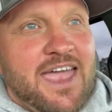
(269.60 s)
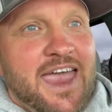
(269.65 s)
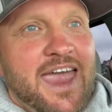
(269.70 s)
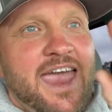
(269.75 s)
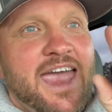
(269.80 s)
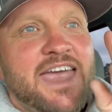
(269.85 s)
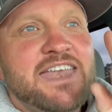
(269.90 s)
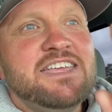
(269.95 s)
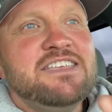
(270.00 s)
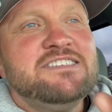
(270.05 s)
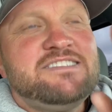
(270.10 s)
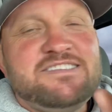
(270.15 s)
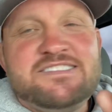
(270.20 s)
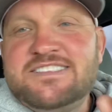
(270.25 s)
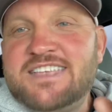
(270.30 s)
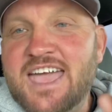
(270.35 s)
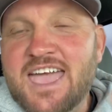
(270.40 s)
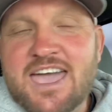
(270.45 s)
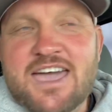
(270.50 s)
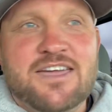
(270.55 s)
And
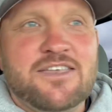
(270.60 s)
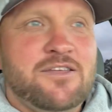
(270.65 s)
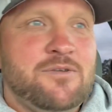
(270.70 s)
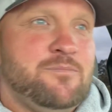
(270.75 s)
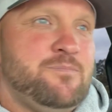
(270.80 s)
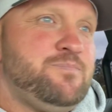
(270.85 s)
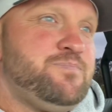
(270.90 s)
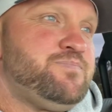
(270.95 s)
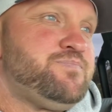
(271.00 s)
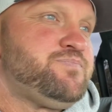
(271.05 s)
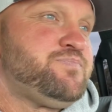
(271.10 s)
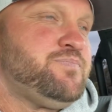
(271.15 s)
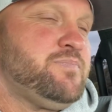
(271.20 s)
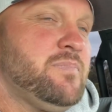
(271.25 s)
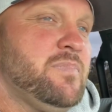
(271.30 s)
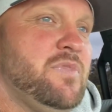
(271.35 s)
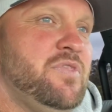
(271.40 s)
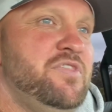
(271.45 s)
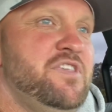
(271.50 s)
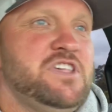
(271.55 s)
instead,
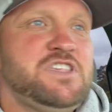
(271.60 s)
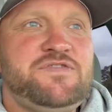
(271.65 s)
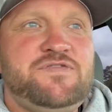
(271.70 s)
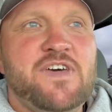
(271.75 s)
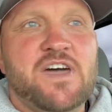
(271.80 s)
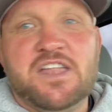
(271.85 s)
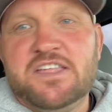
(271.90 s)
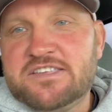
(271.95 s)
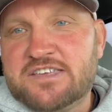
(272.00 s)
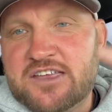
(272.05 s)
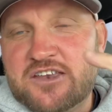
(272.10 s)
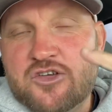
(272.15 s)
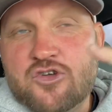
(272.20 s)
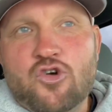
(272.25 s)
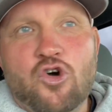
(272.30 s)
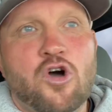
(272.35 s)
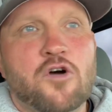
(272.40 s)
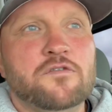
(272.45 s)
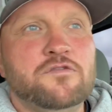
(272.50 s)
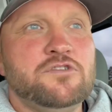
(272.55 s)
this fella's going to
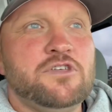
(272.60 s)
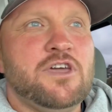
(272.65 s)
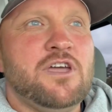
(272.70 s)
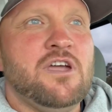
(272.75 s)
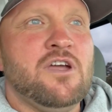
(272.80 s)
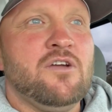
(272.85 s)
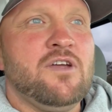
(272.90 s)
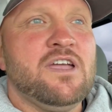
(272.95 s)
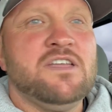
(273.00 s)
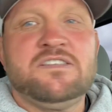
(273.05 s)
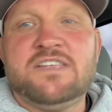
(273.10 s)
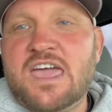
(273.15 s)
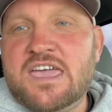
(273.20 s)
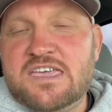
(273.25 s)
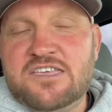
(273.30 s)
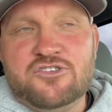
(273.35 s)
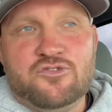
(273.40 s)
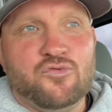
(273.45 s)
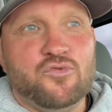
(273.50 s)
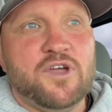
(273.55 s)
go over there and take
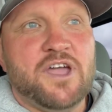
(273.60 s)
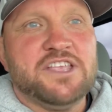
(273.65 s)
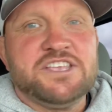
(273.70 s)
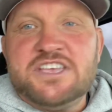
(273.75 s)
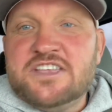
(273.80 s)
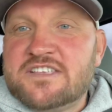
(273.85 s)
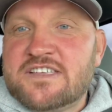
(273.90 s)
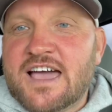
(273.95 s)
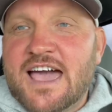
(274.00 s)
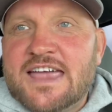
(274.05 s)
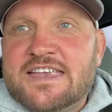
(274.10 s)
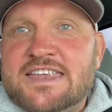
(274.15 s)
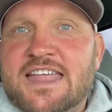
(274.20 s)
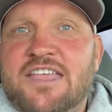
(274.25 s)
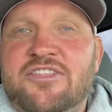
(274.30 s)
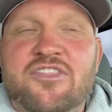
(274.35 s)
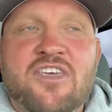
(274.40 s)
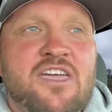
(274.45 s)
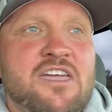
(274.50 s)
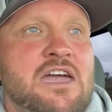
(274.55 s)
his wrench and tighten
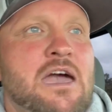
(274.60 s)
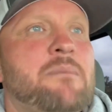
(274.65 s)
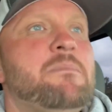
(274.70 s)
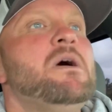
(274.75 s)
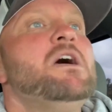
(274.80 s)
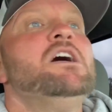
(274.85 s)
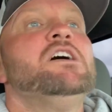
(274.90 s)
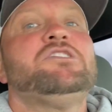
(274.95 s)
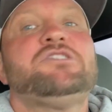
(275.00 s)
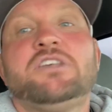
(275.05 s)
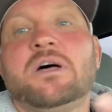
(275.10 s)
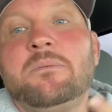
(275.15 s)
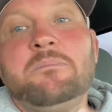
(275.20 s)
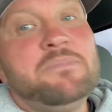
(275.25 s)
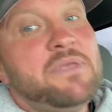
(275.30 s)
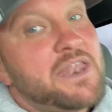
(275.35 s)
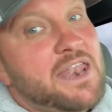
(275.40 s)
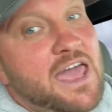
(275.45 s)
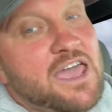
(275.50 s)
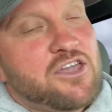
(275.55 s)
that thing up. Something
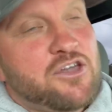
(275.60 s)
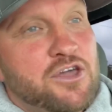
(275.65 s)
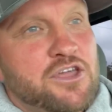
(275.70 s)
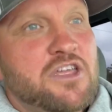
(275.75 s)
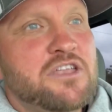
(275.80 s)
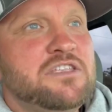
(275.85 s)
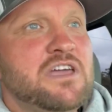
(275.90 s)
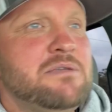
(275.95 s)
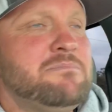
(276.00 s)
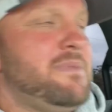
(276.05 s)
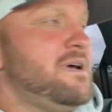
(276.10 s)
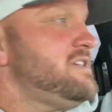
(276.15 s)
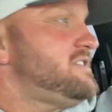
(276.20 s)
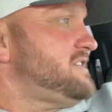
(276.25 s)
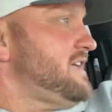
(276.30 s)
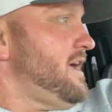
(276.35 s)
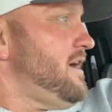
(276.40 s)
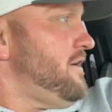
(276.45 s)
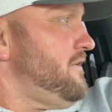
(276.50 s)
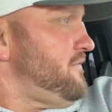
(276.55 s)
that I could have done
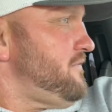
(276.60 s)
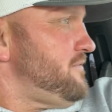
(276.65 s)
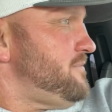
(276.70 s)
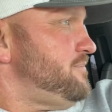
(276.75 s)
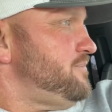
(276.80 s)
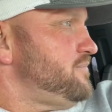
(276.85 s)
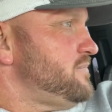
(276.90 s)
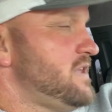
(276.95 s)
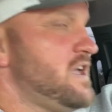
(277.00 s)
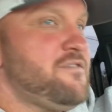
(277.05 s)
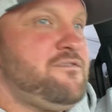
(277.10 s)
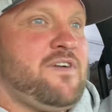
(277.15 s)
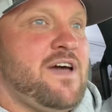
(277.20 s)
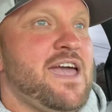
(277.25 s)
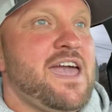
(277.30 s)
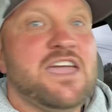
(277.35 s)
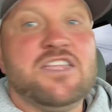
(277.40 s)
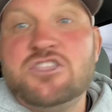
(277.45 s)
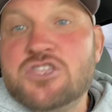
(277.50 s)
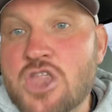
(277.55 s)
myself if I
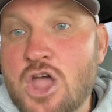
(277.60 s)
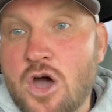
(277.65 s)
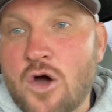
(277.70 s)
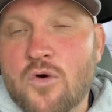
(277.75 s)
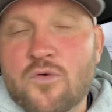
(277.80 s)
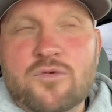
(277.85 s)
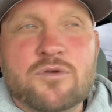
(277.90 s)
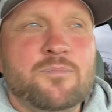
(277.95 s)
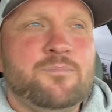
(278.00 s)
had known.